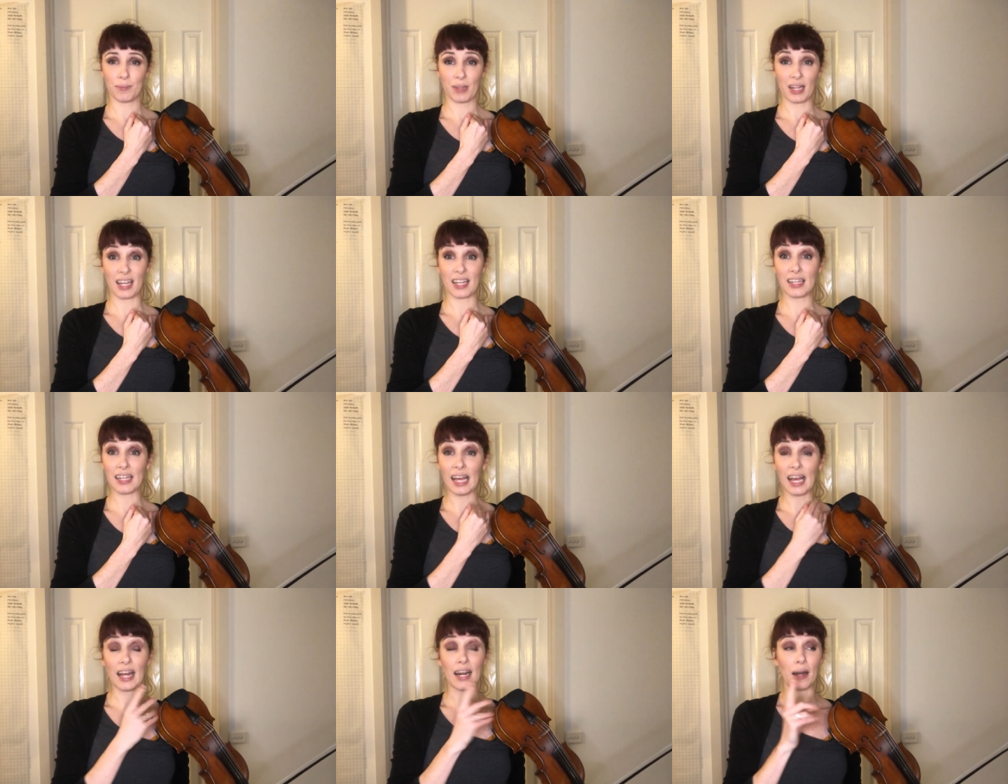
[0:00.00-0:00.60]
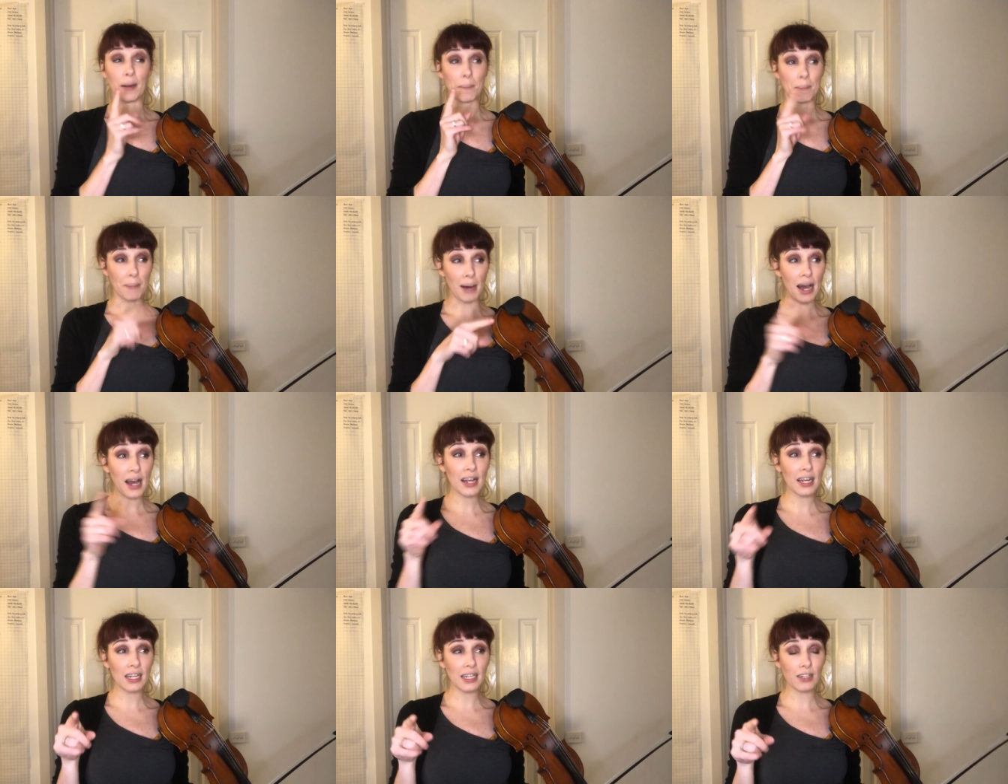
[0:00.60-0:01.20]
Again,
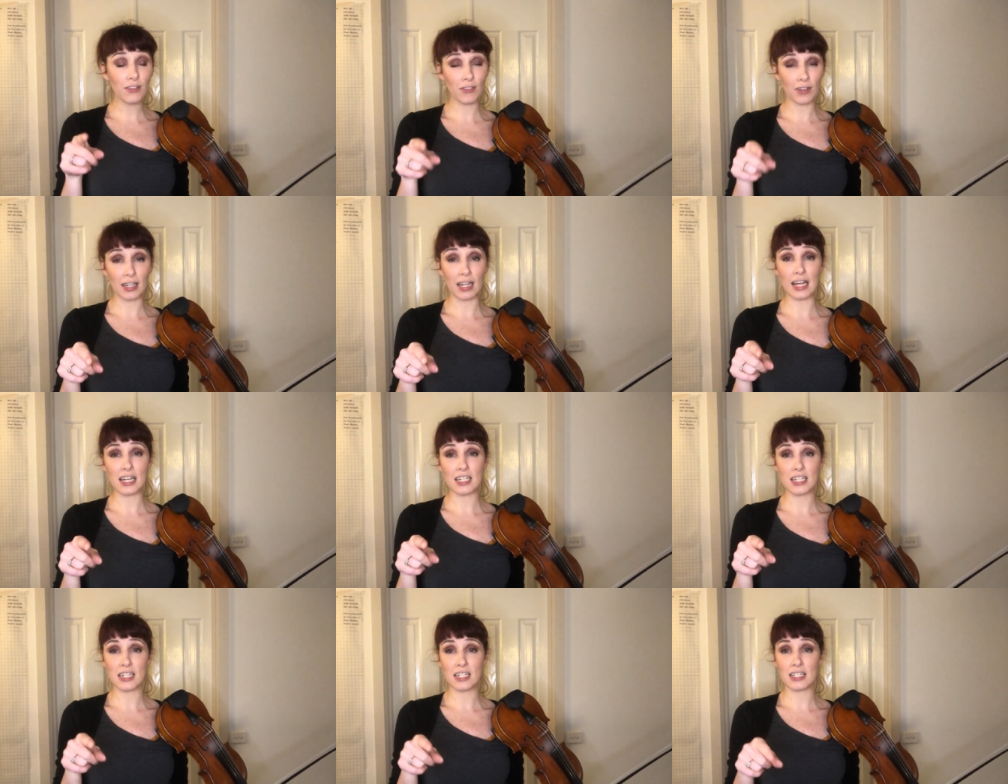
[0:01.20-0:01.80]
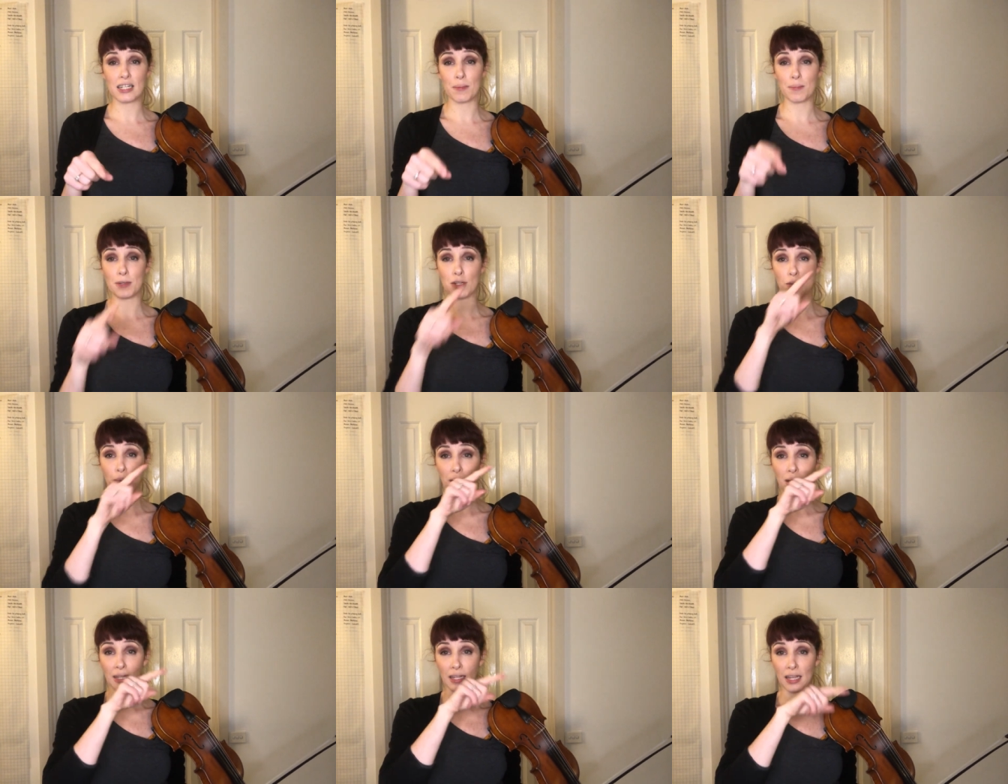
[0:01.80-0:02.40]
marking the relationship
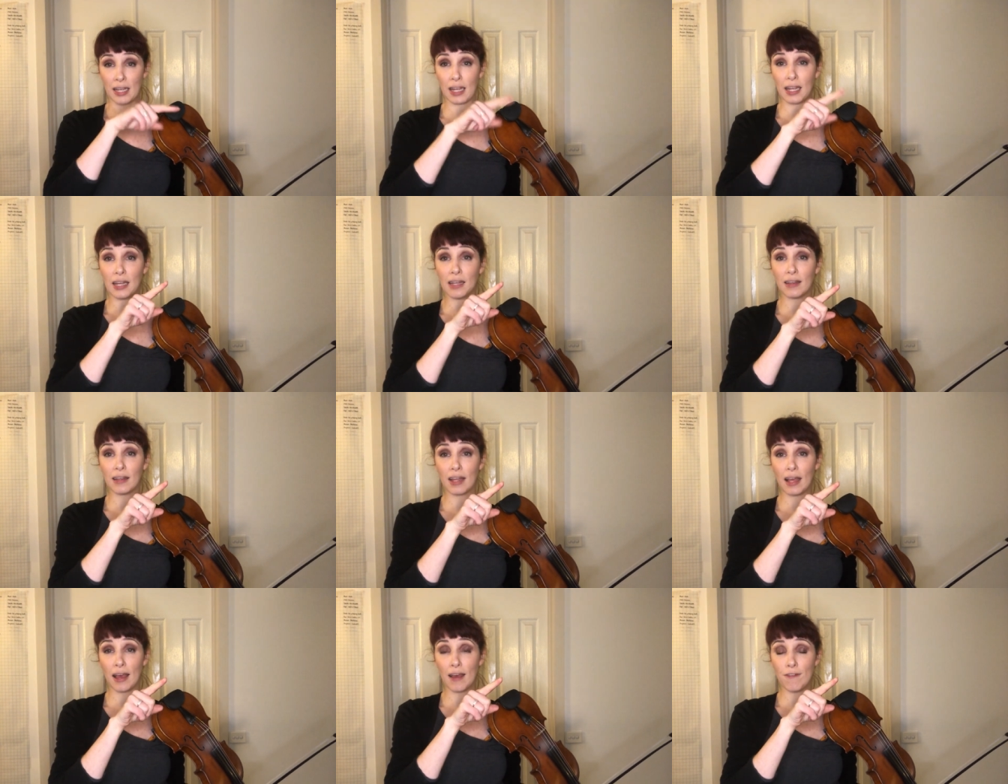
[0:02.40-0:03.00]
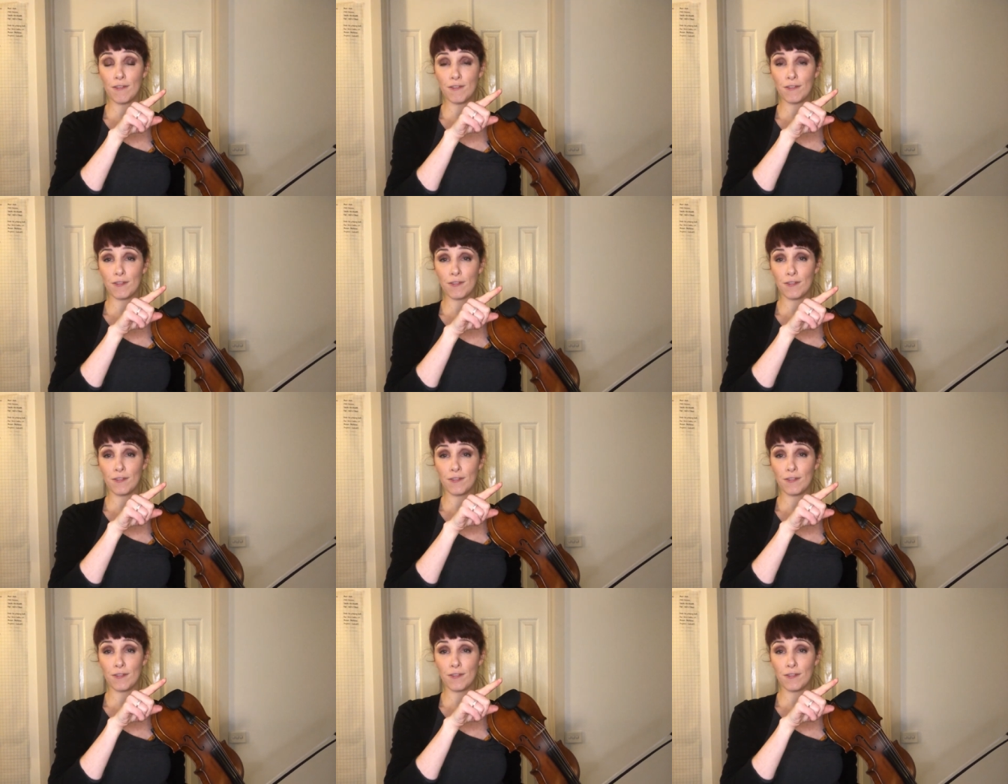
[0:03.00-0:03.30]
between the E and the F